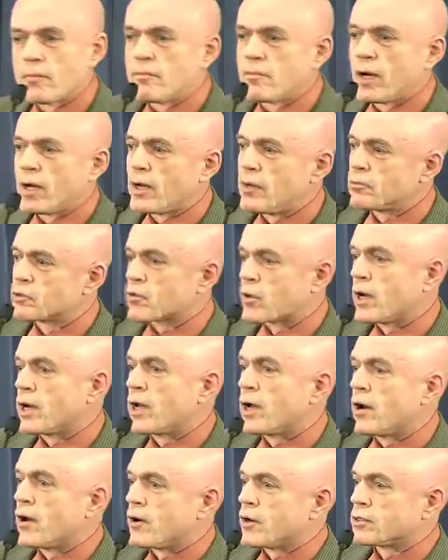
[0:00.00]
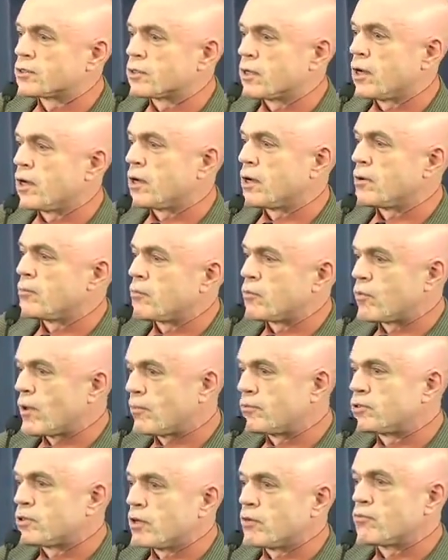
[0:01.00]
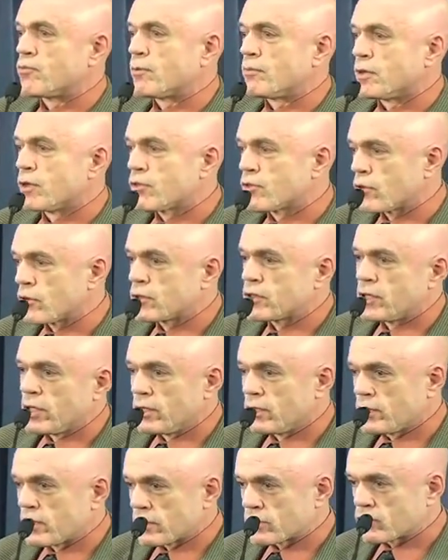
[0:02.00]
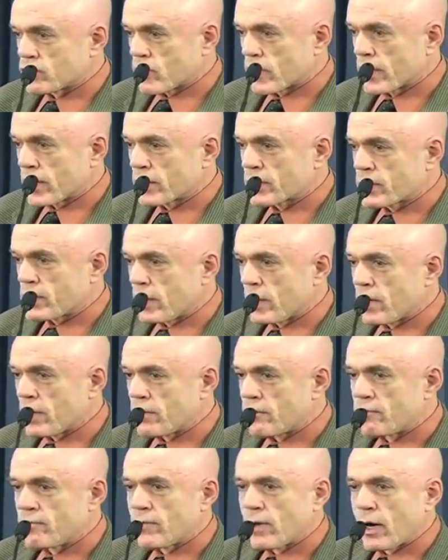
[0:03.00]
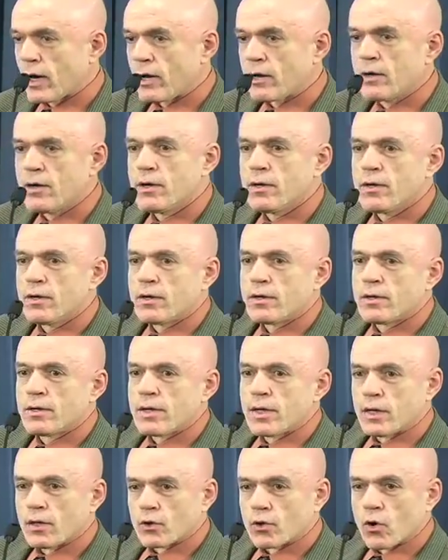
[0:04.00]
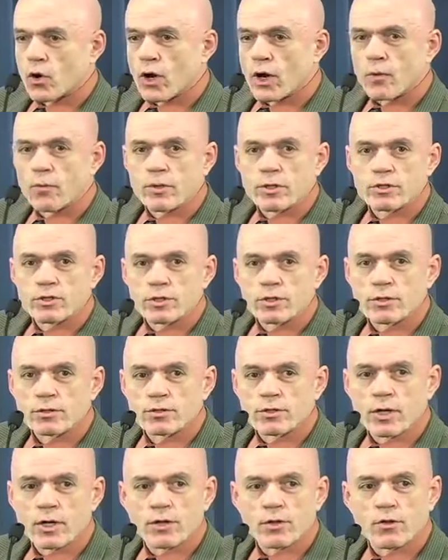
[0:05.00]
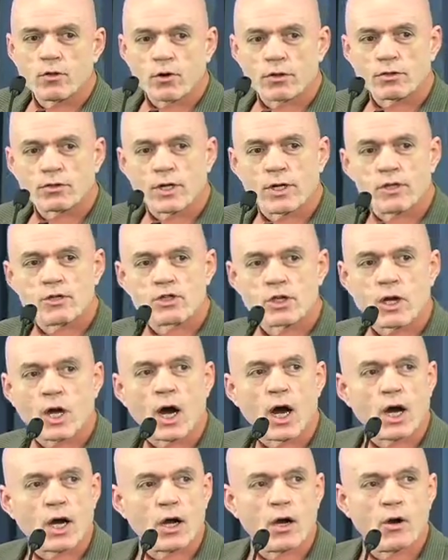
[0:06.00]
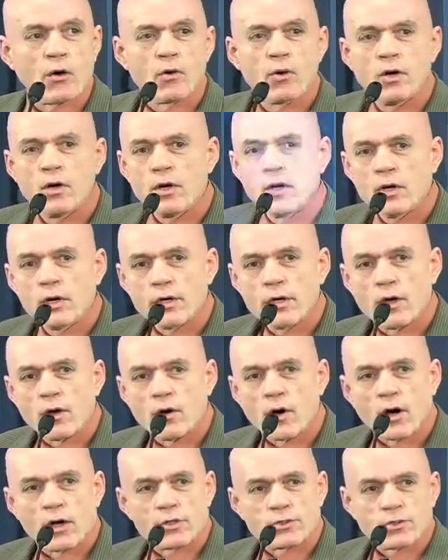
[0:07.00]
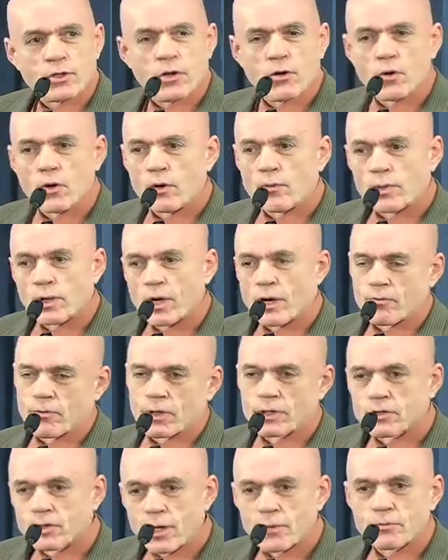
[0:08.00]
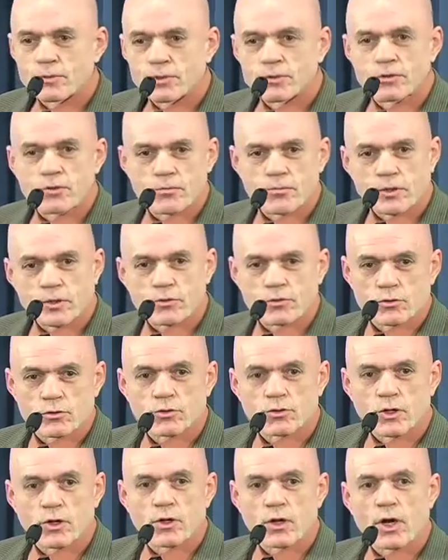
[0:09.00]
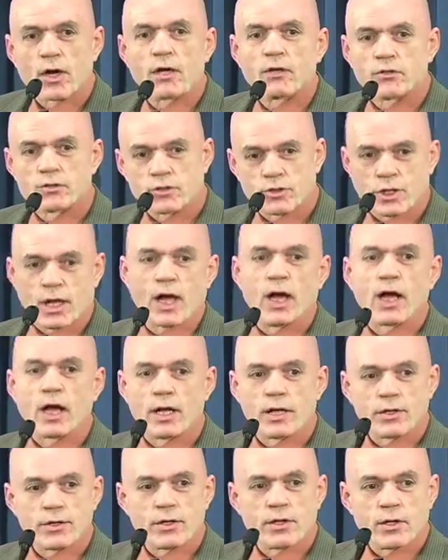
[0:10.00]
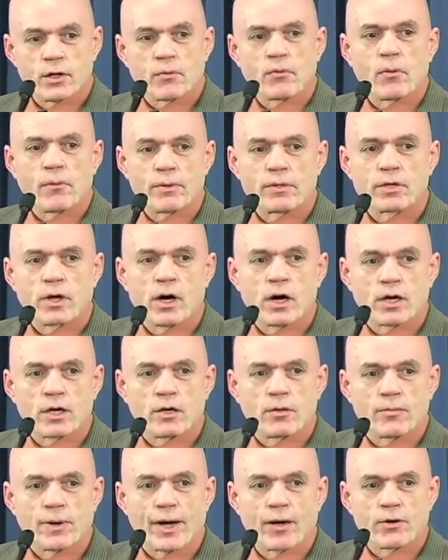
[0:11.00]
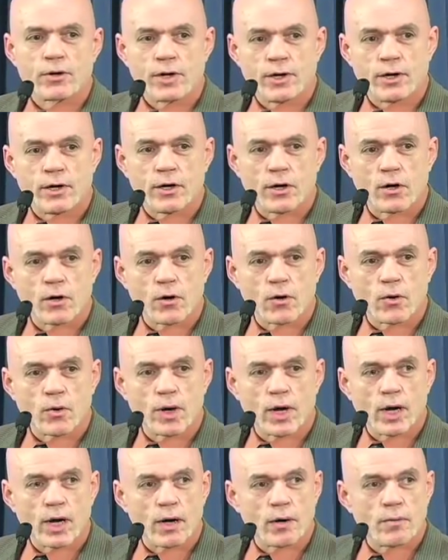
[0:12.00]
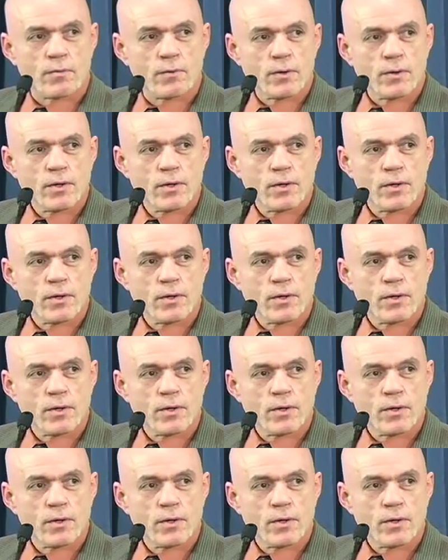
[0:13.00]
My name is Greg Harris. I'm a representative from the 13th District of Illinois, which is the north side of Chicago. Also a recovering substance abuser. So, I understand, what we're talking about here,